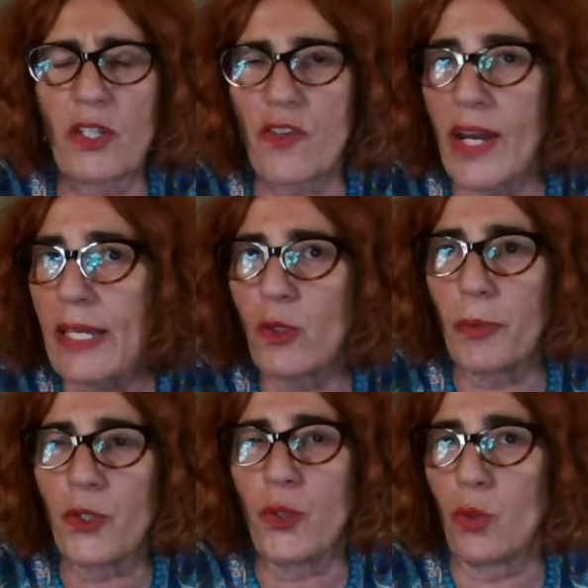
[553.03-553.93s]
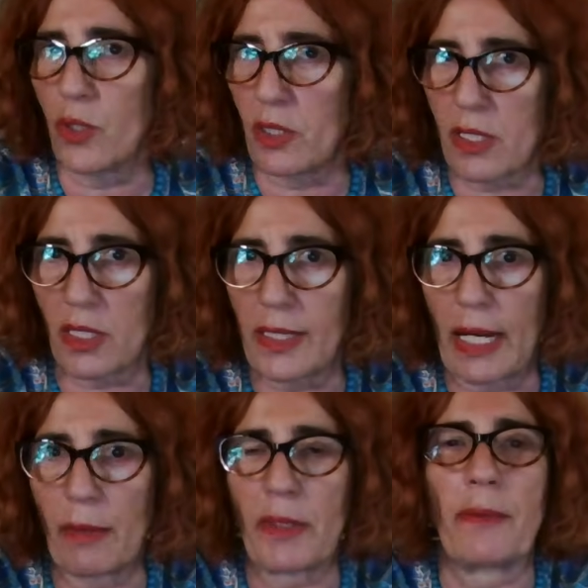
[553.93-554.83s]
Great opportunities are
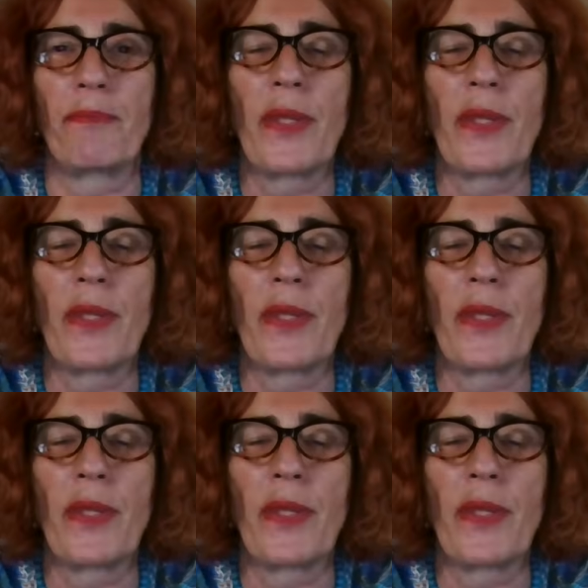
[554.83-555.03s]
coming.